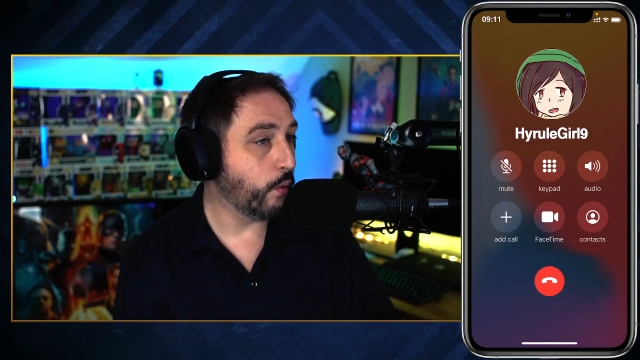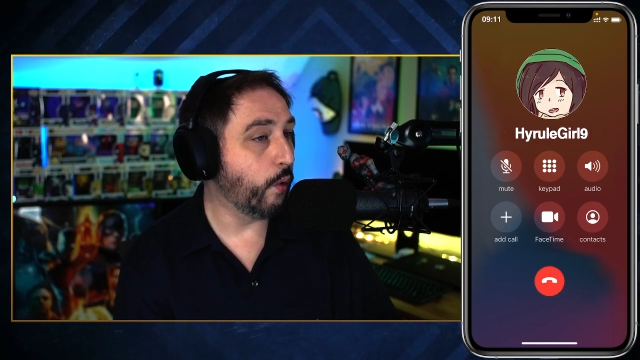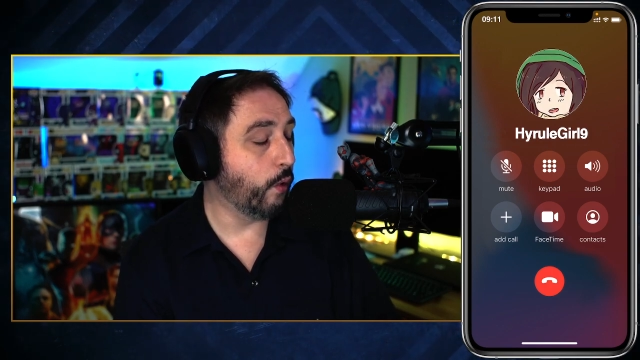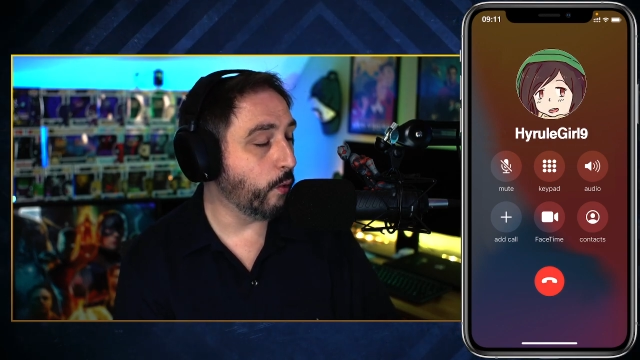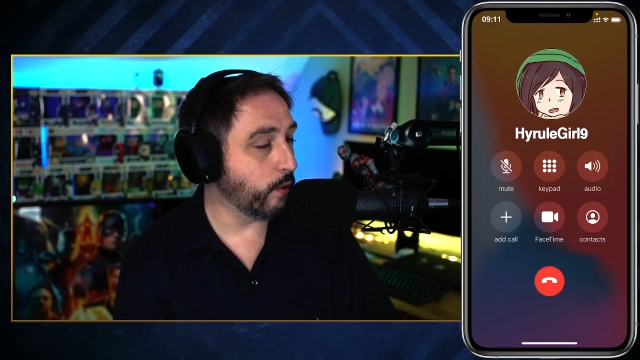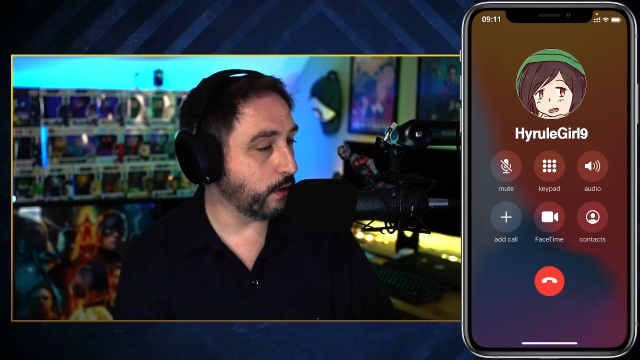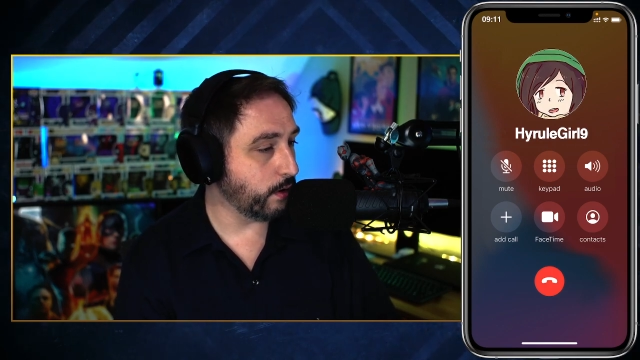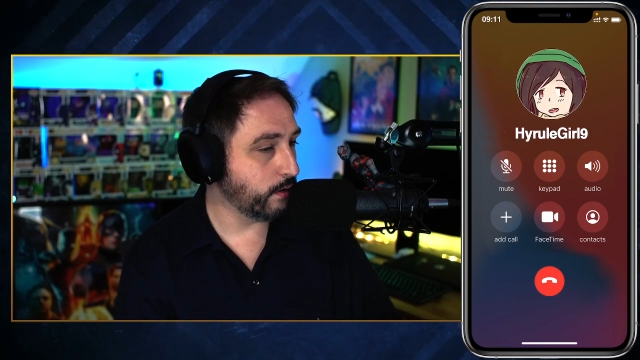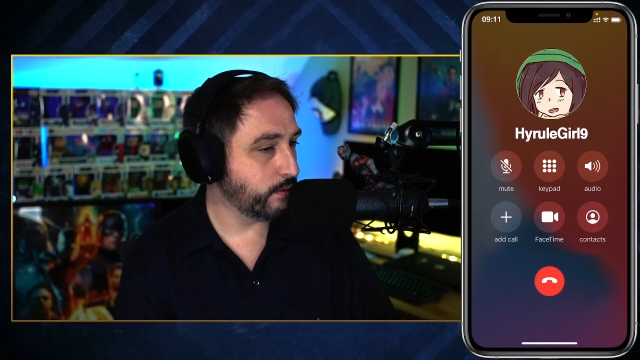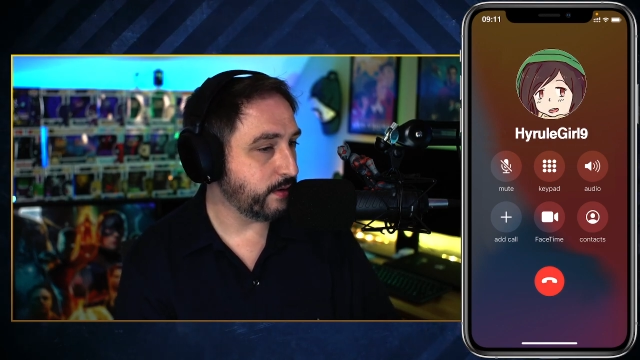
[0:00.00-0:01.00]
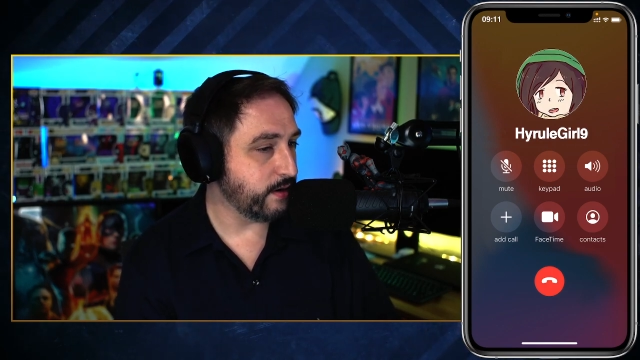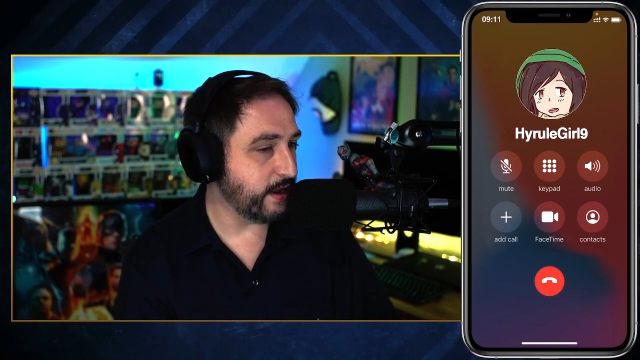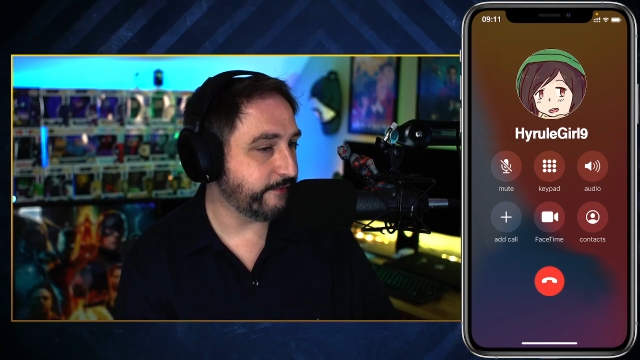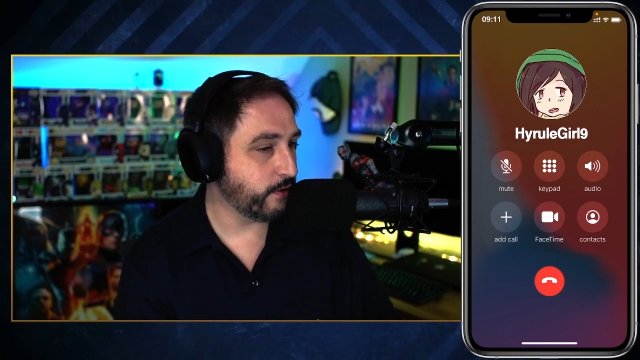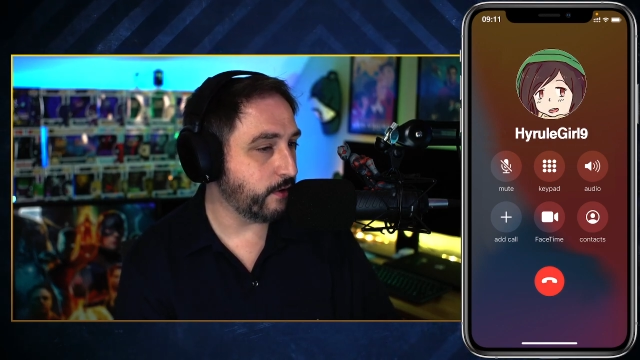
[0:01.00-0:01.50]
or
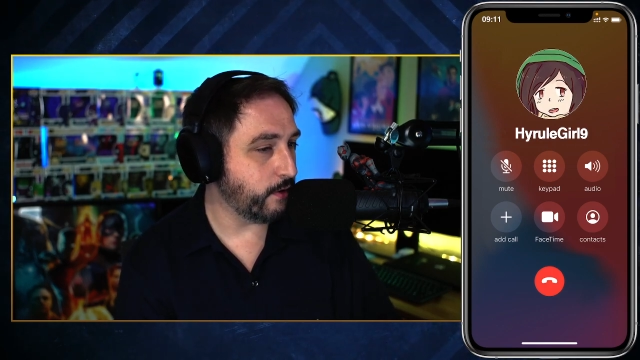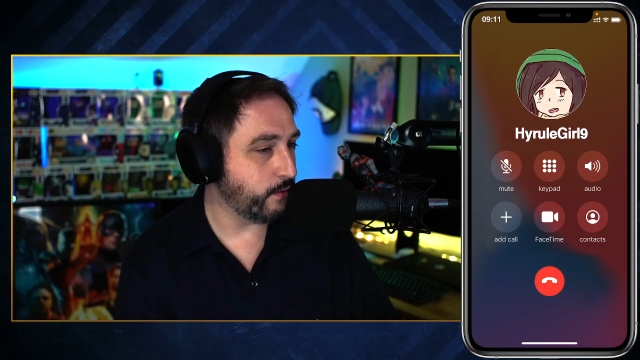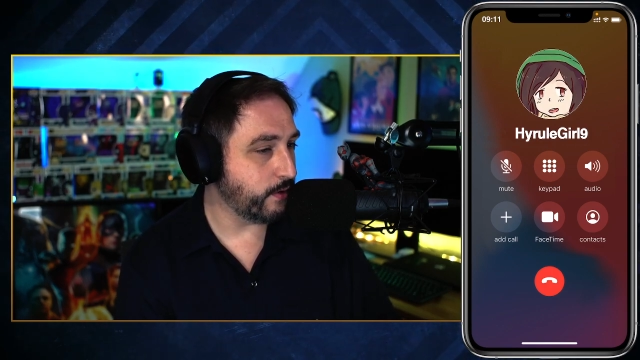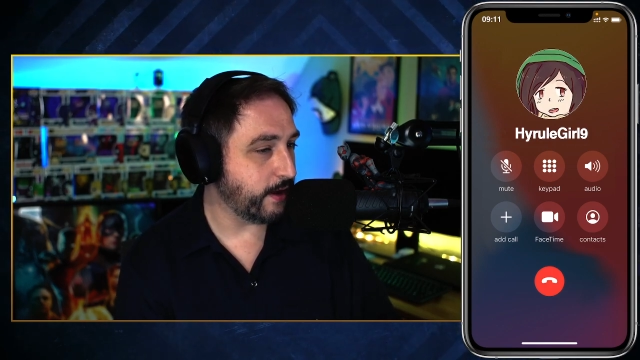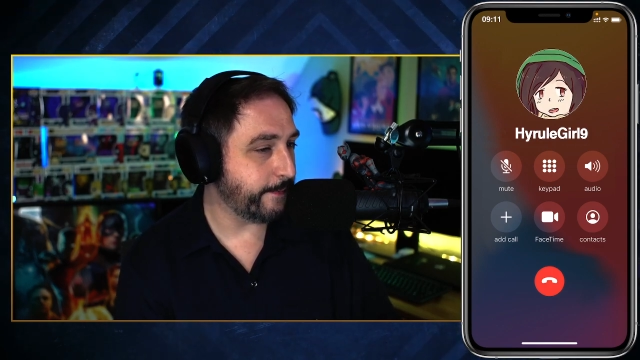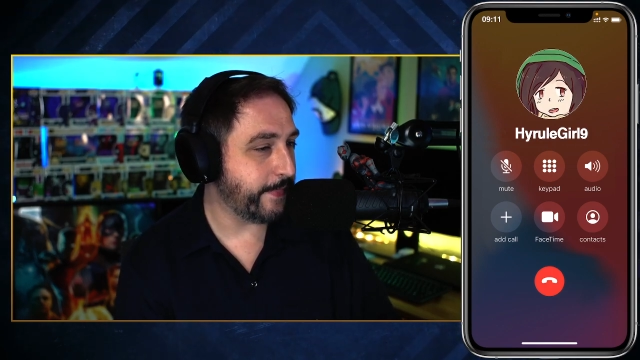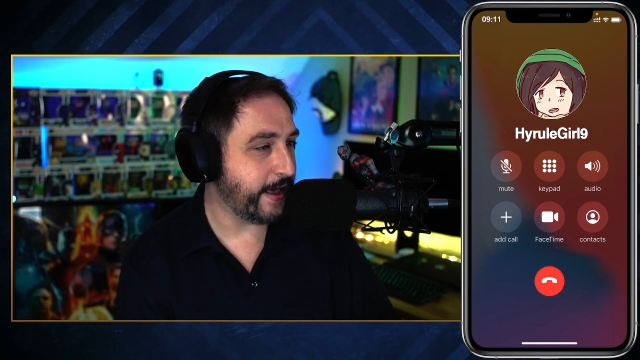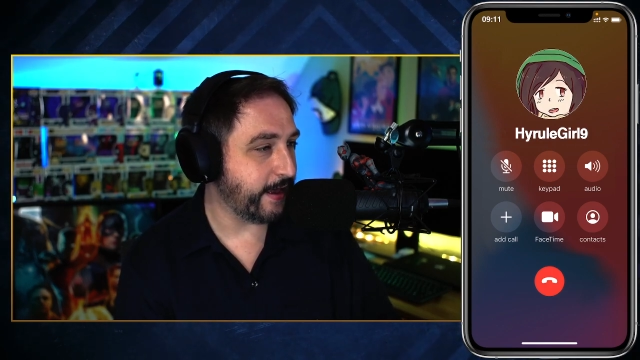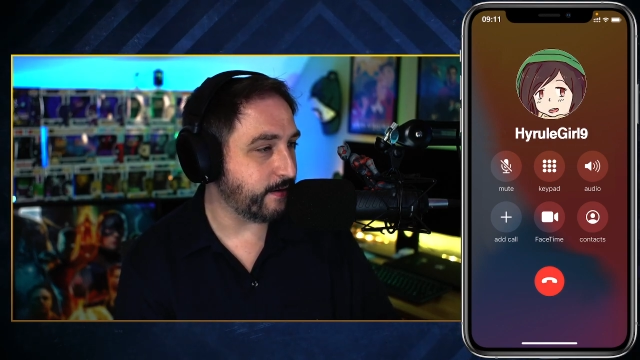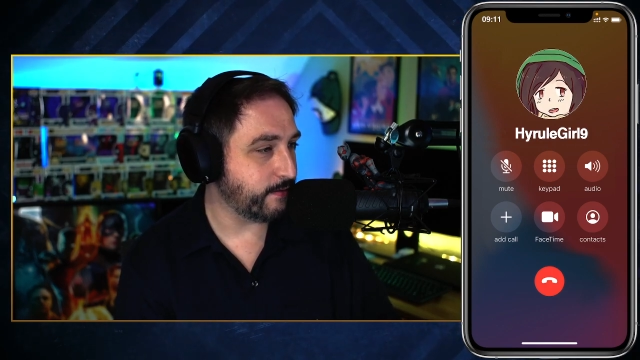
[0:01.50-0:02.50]
never own a pet?